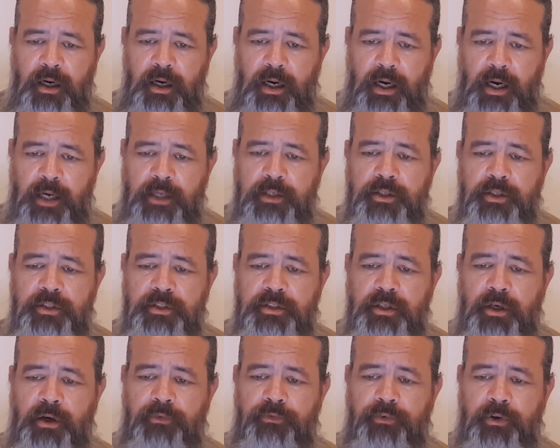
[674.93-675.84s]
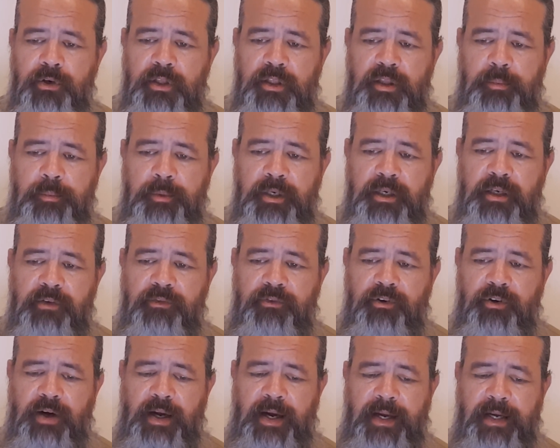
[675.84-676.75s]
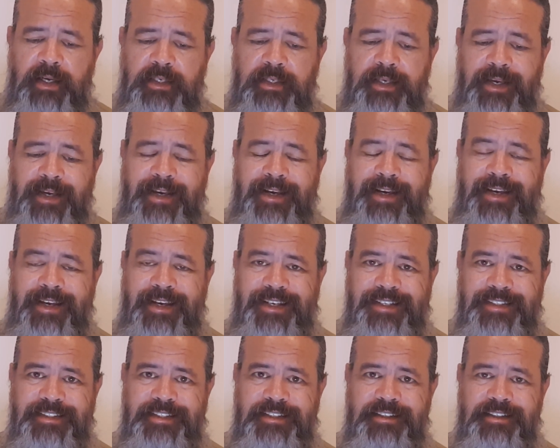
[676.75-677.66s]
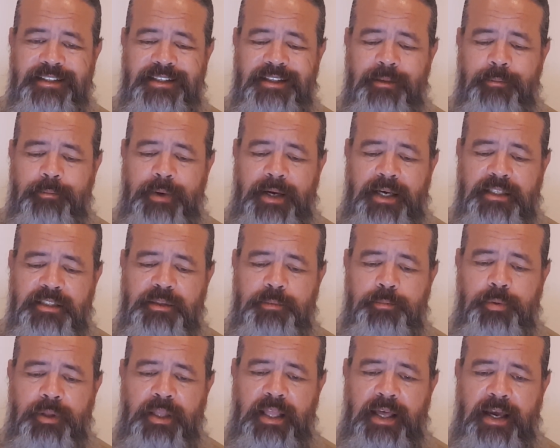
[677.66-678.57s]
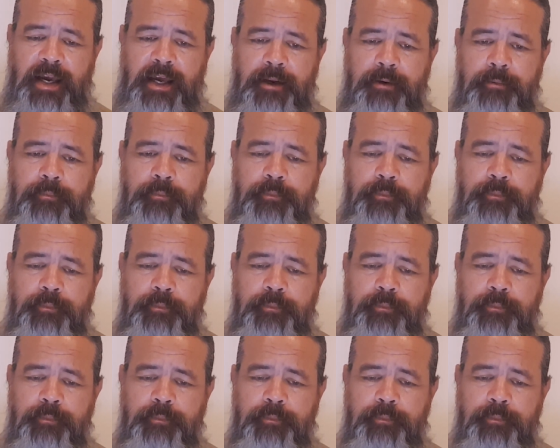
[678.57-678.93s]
on your cell phone in the middle of a riot isn't the best plan.